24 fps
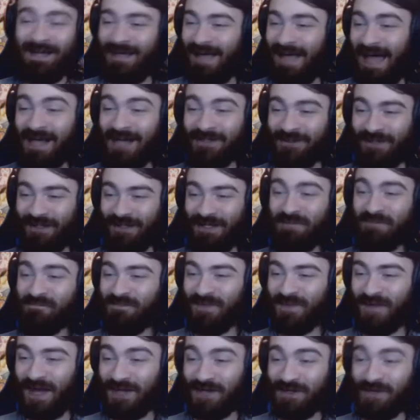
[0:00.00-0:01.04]
actually,
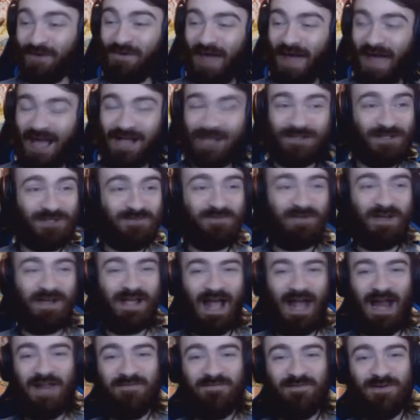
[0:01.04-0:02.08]
I don't actually think
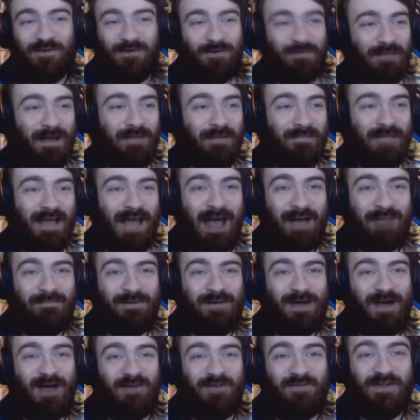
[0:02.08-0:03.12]
anything would make me
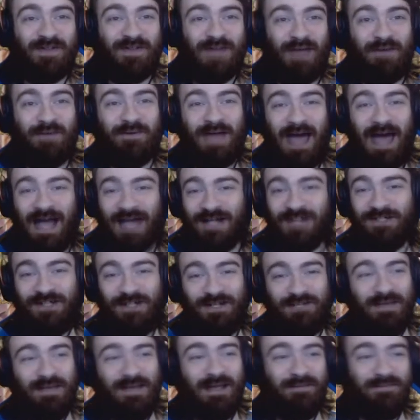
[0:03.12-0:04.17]
happier. I think that would
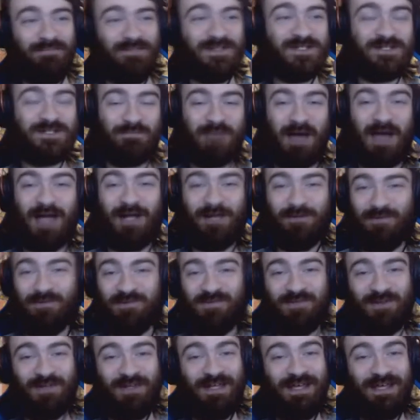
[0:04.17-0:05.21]
actually make me smile
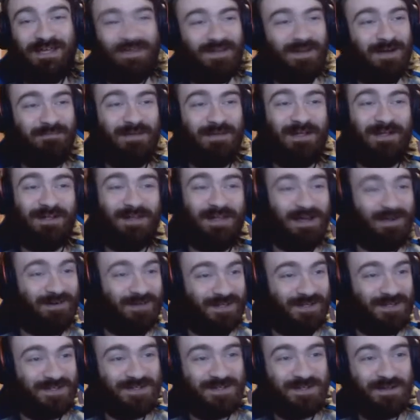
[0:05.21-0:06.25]
with glee. That'd be
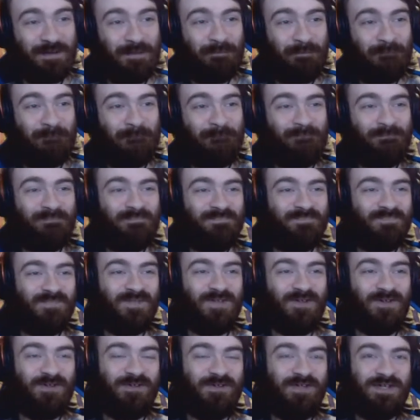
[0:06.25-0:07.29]
hilarious.
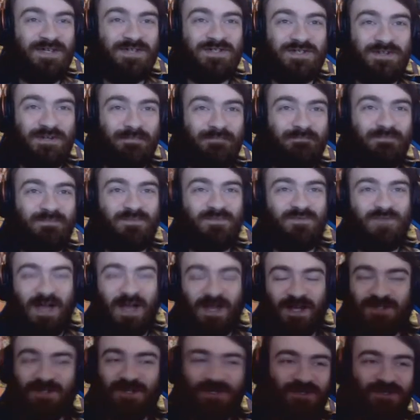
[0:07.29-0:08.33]
You're decent.
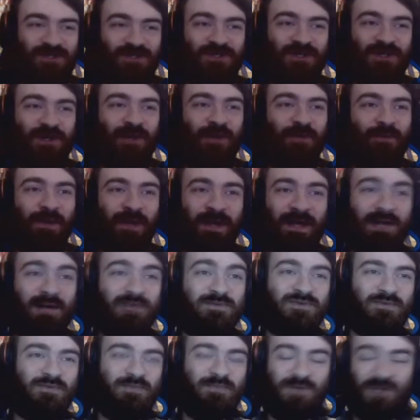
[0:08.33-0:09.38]
Thanks, Youngster Joey. When it
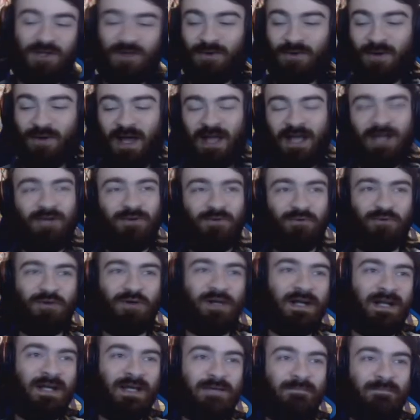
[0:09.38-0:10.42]
comes from you, I can
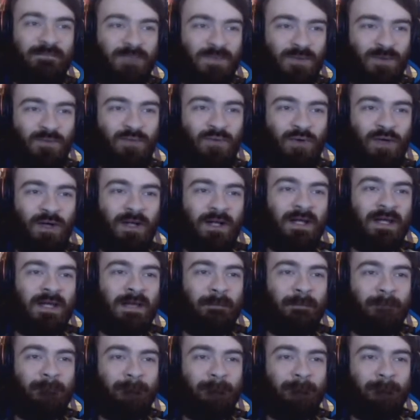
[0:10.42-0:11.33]
really, really